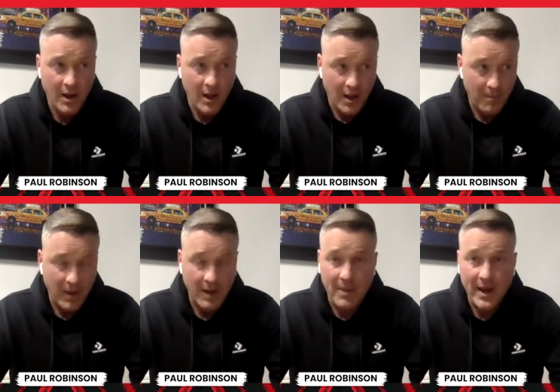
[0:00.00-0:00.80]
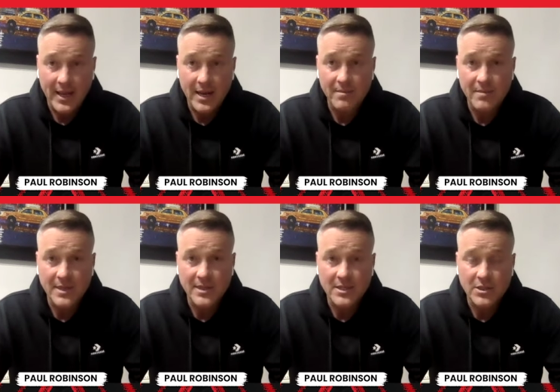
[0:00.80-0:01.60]
And by backing him,
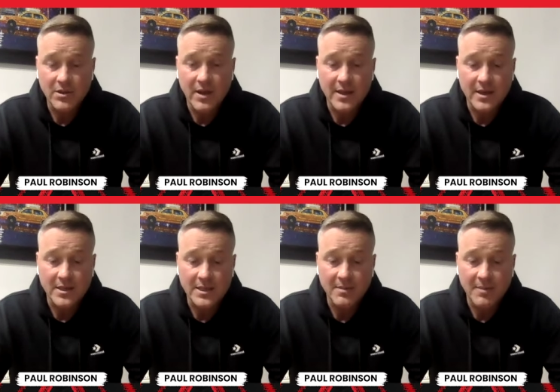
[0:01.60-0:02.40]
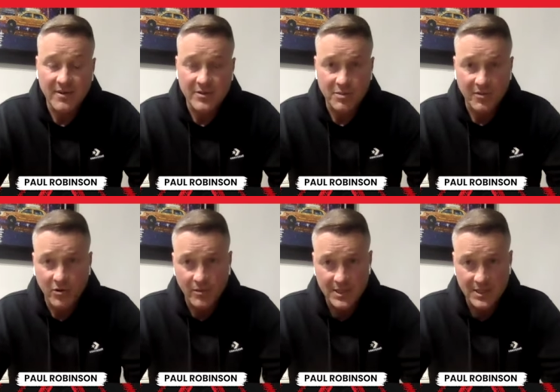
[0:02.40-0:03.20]
he's done that. You can see in Pickford's
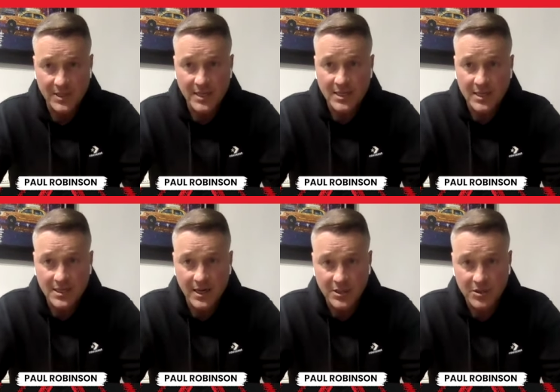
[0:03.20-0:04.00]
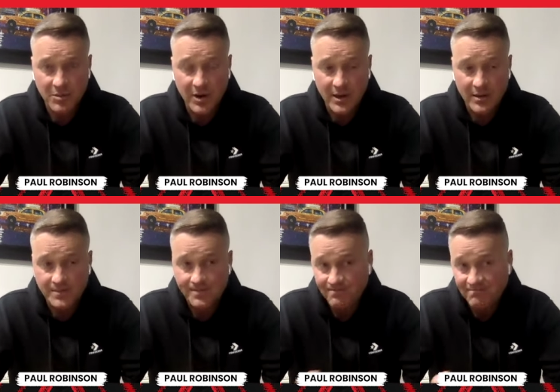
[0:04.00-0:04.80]
performances since the international break.
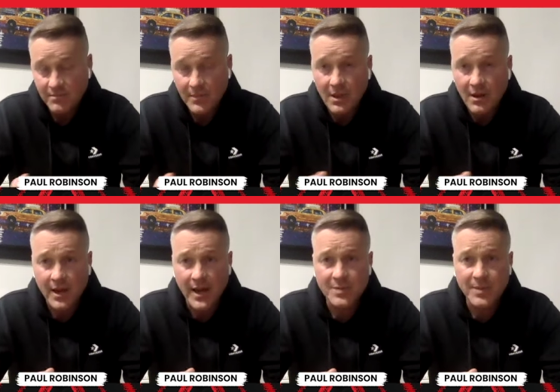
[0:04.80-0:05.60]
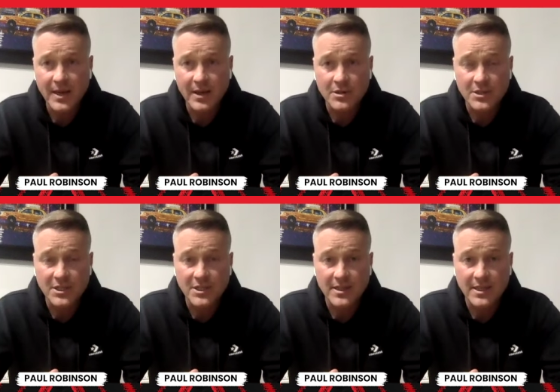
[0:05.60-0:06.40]
Okay, he's been
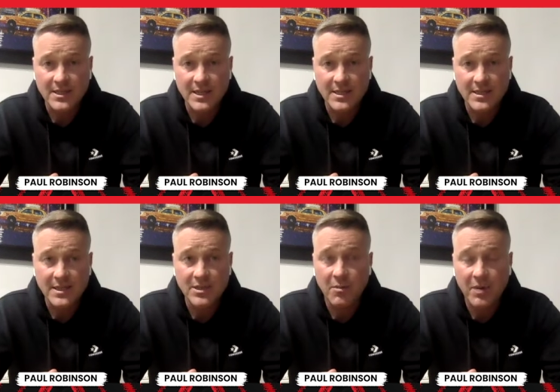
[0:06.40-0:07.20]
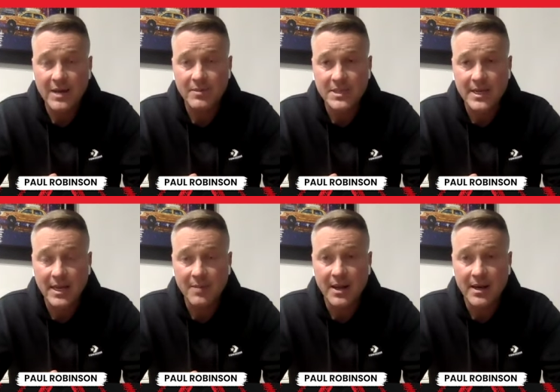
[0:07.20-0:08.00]
inconsistent this season. He's not played
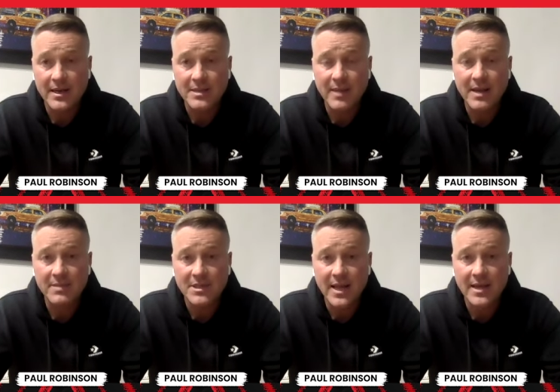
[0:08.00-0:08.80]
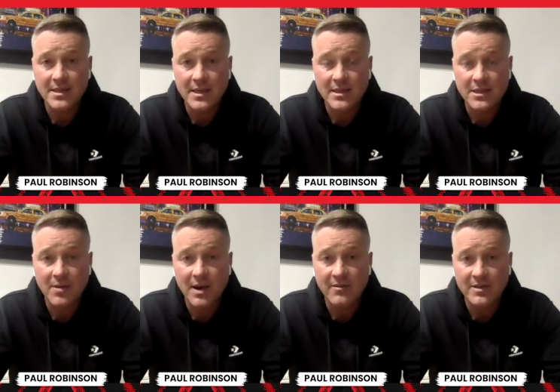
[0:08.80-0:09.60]
particularly badly. He's made mistakes that need to come
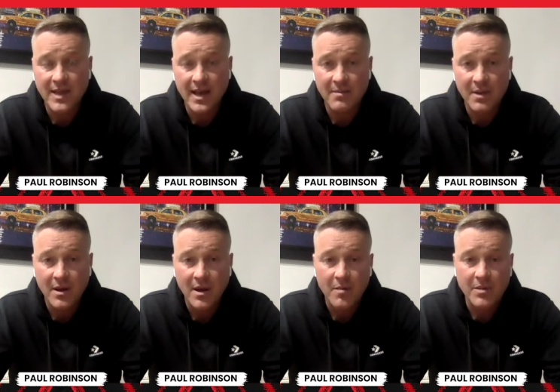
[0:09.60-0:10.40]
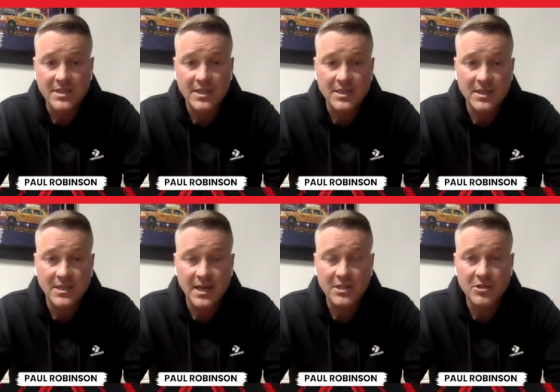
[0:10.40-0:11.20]
out of his game. But since the
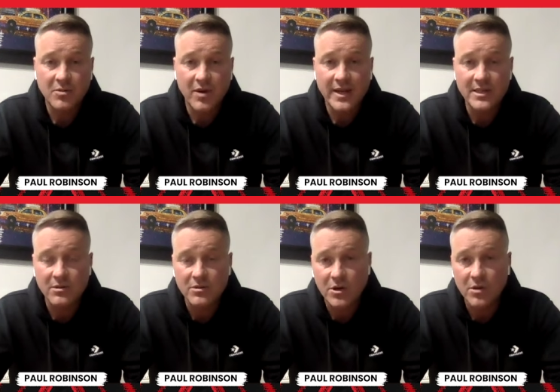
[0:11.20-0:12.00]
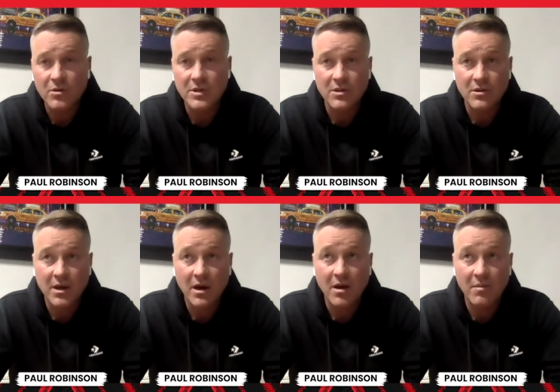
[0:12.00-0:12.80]
international break, he's looked cool. He's looked
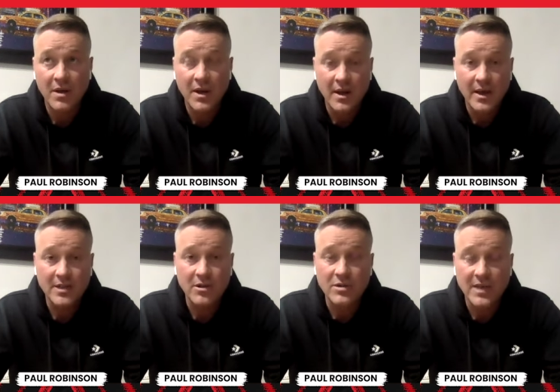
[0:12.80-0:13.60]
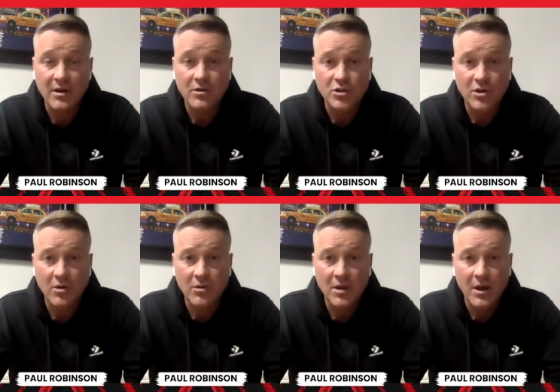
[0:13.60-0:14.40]
calm. He's looked in
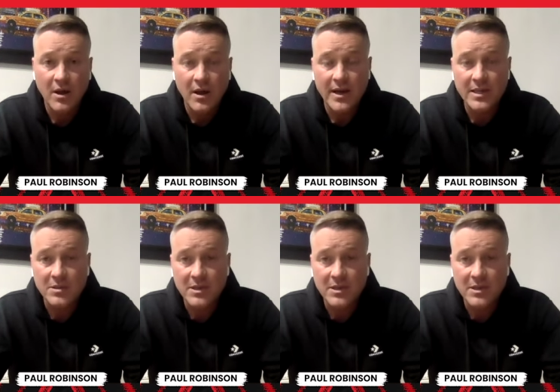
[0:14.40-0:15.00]
control. And he's